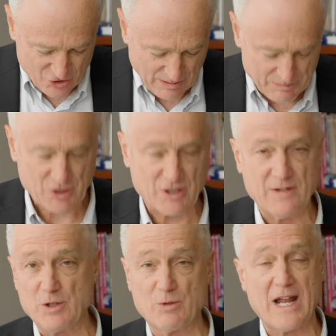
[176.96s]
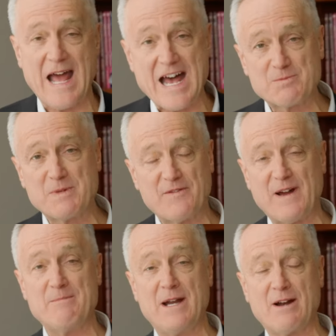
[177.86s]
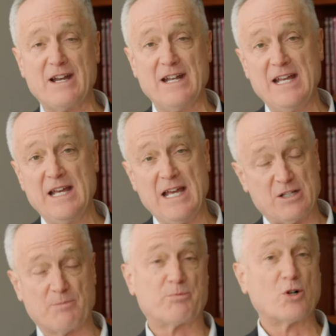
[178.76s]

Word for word: Scripture. If you were to ask me if I'm married, to